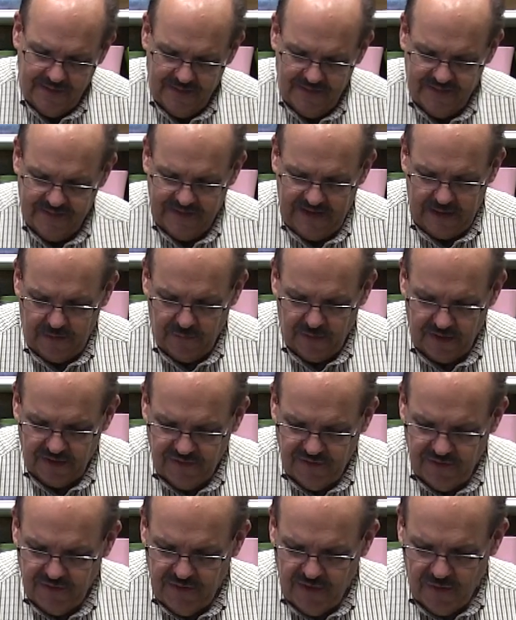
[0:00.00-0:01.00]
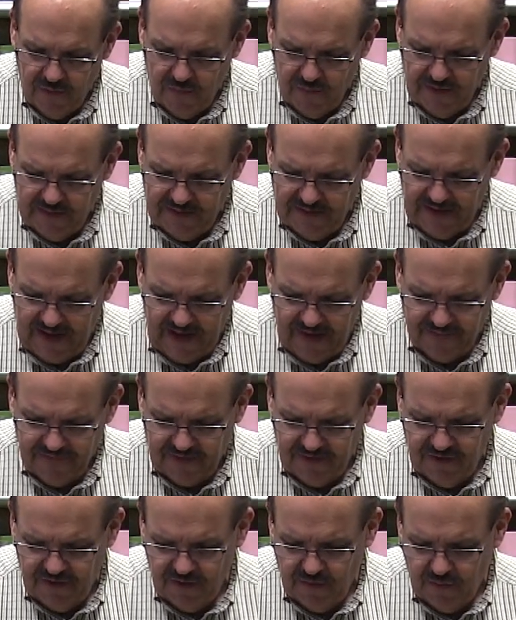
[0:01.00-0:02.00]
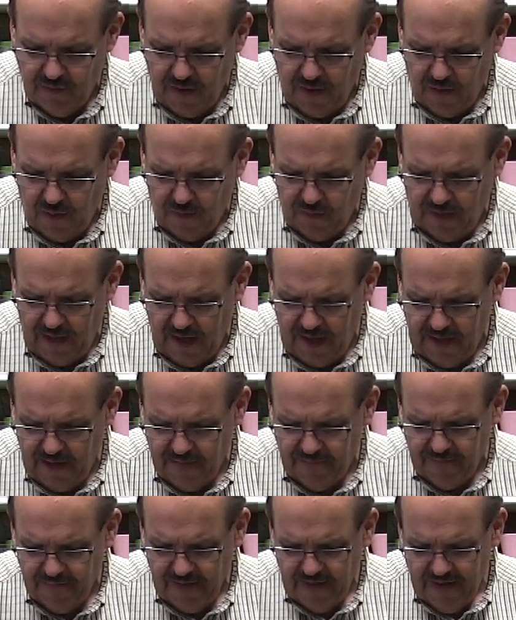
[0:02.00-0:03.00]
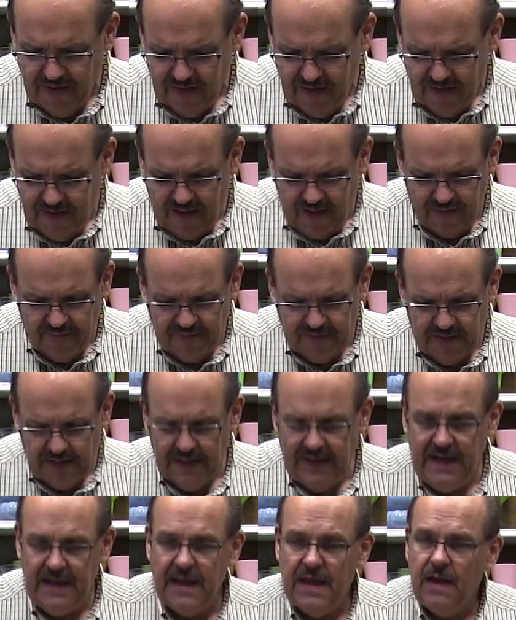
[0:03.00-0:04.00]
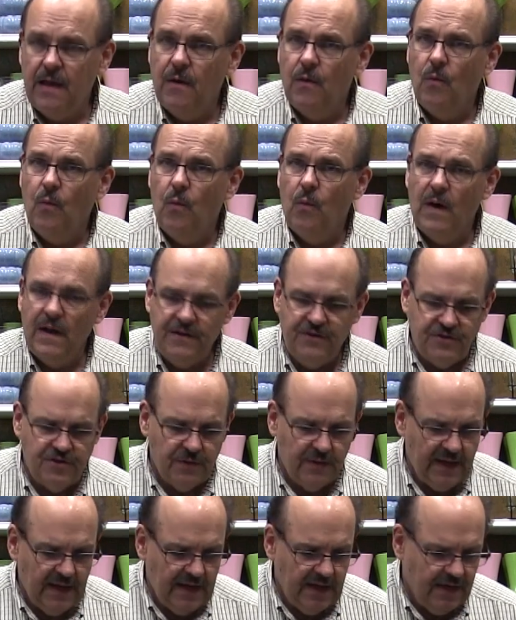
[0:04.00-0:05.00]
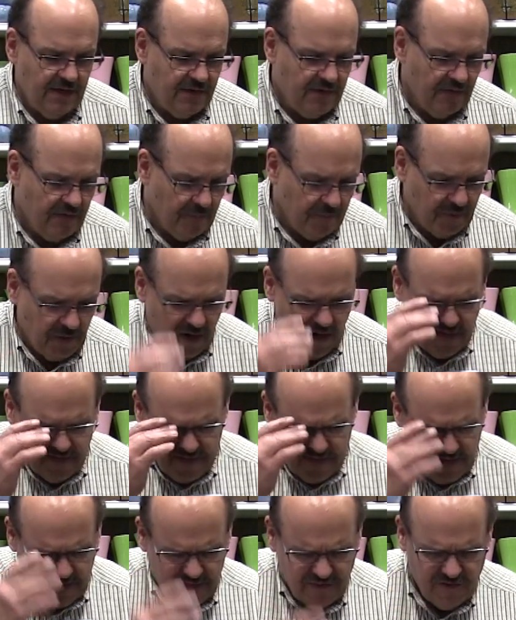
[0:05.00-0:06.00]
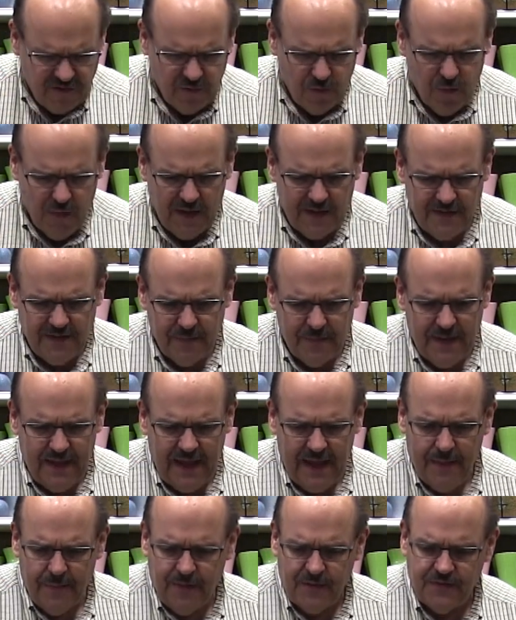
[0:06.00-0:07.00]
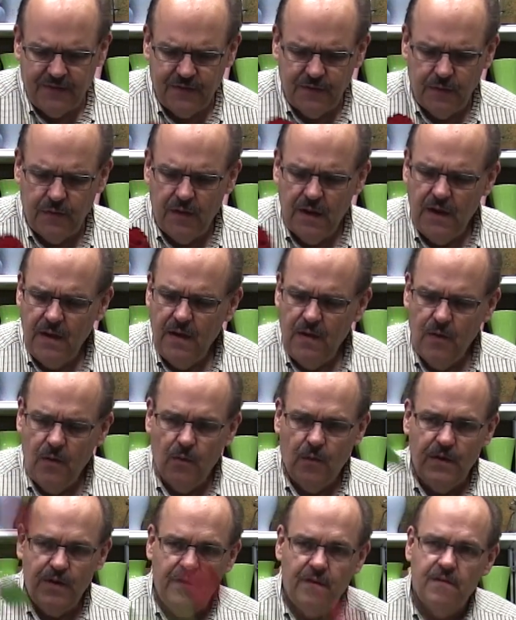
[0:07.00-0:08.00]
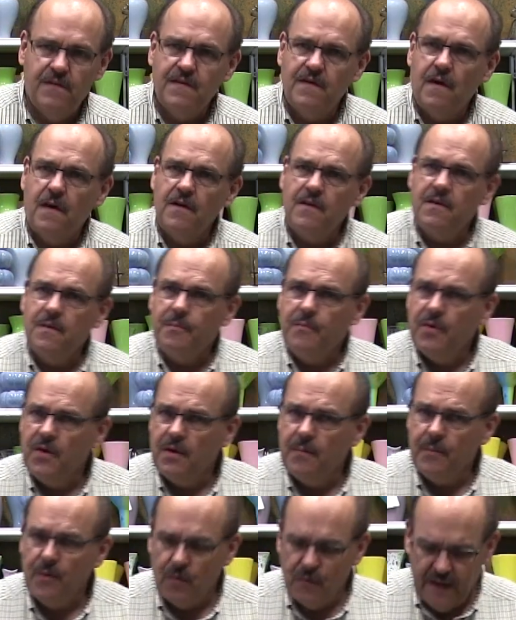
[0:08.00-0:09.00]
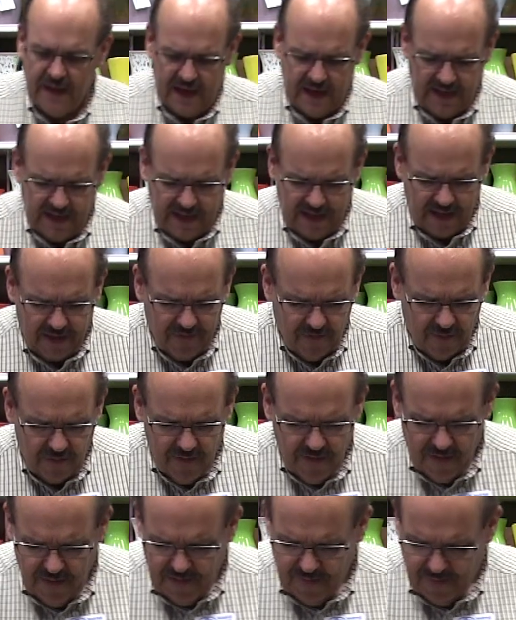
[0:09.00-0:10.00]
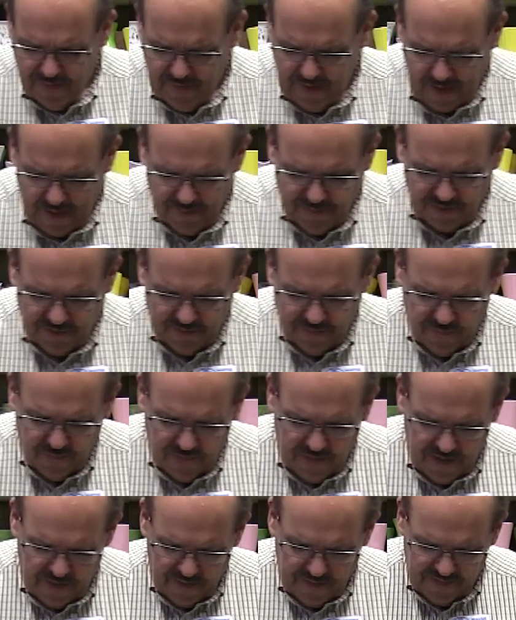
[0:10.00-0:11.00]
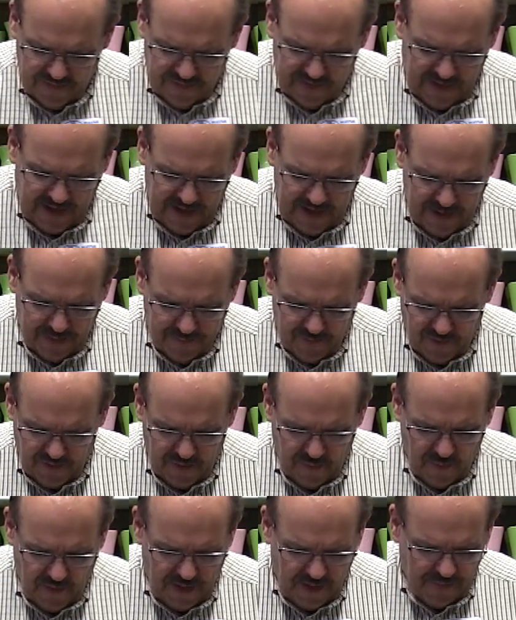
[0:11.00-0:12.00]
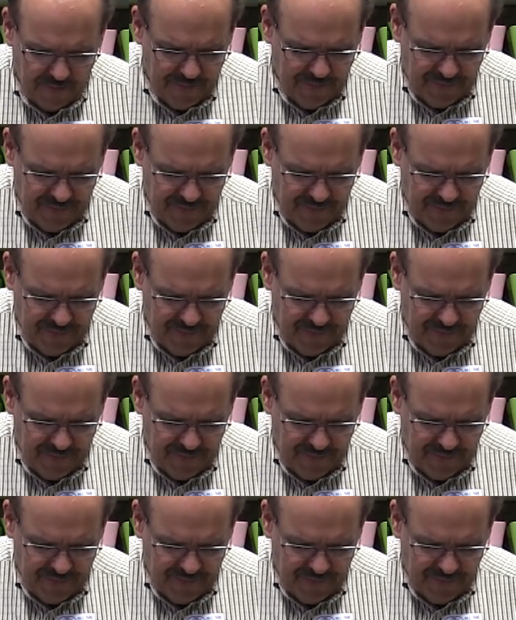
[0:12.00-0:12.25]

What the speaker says: secret. You don't want to have to do a whole lot of cleaning once you get into the process. You want to be able to, when you start to put a bouquet together, be able to slide it pretty well.